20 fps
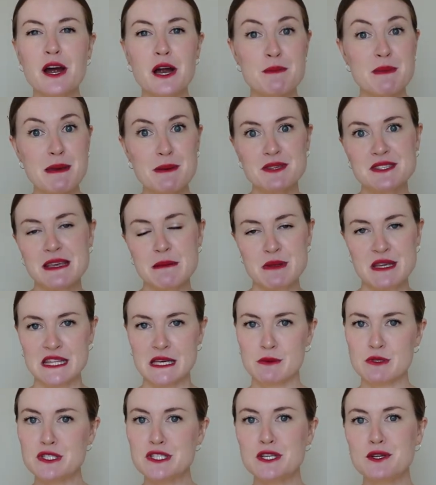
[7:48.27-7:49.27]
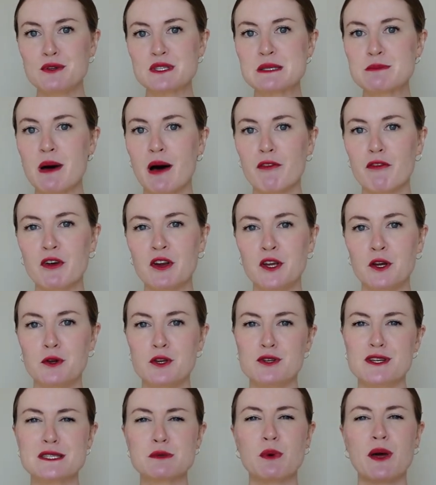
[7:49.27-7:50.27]
maybe something that was too small for you,
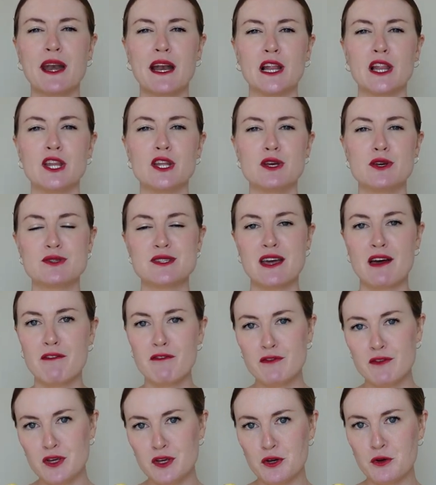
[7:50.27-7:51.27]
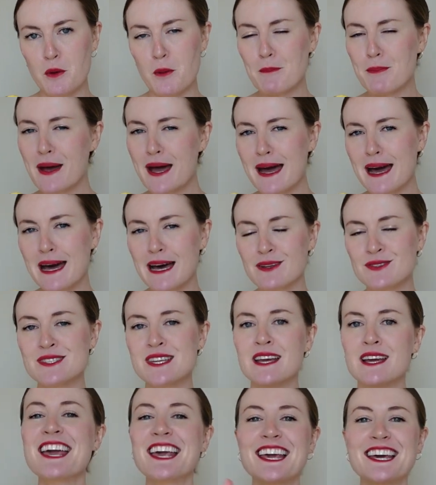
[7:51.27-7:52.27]
you just wanted to lose a few pounds.
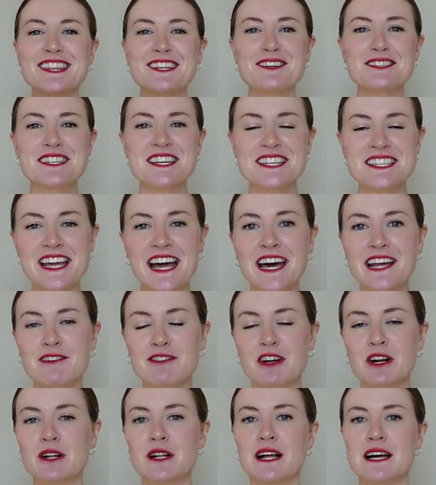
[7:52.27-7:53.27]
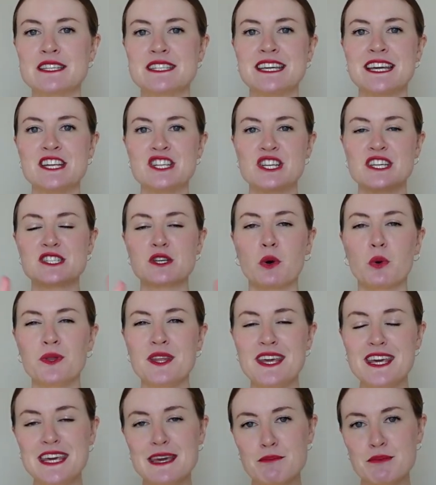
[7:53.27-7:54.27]
Get those things out of your closet and just
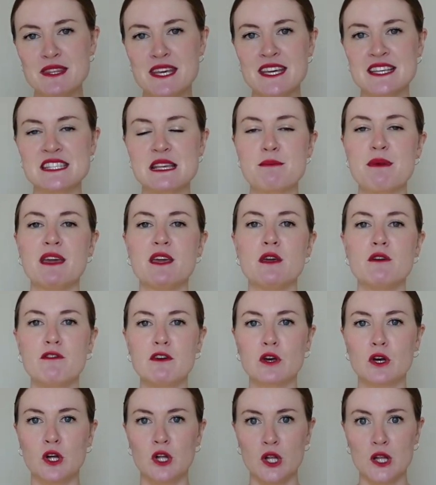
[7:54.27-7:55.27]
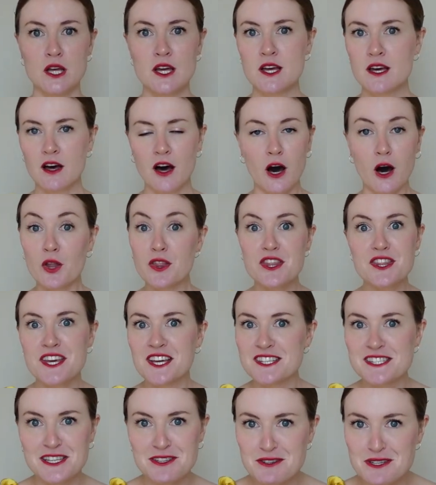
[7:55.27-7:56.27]
only keep things that make you feel all the
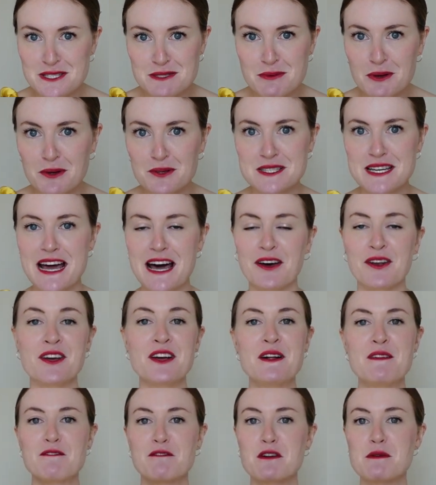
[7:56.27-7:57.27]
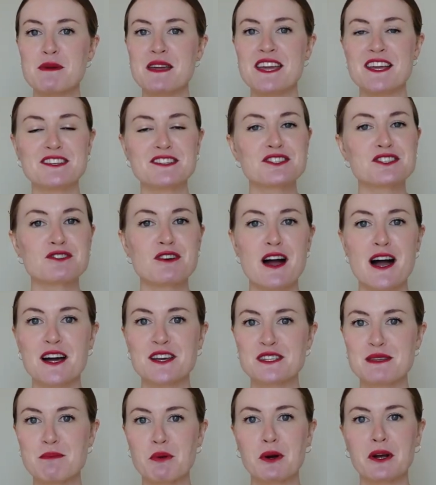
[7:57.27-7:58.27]
things that you just wrote down. For me, strong,
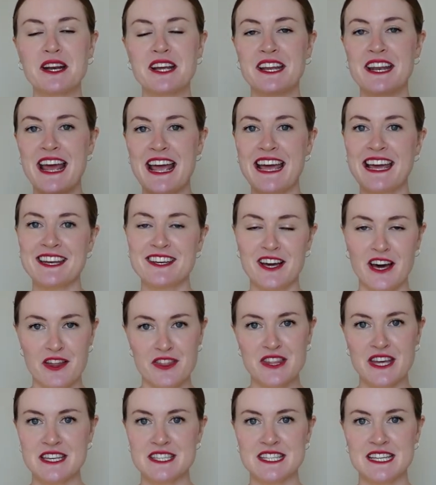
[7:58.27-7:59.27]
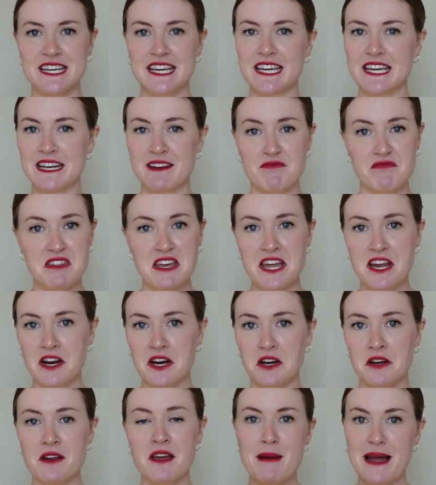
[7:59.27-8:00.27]
supported, and authentic, and if they
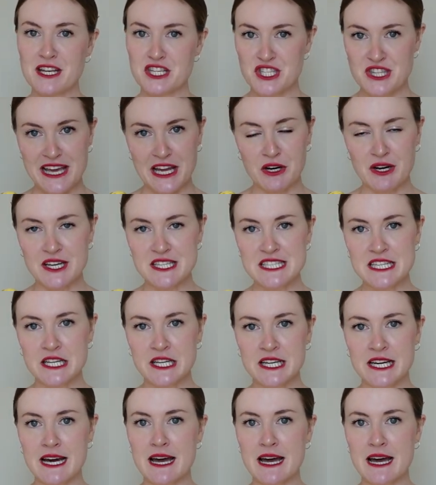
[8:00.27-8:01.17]
aren't matching that criteria,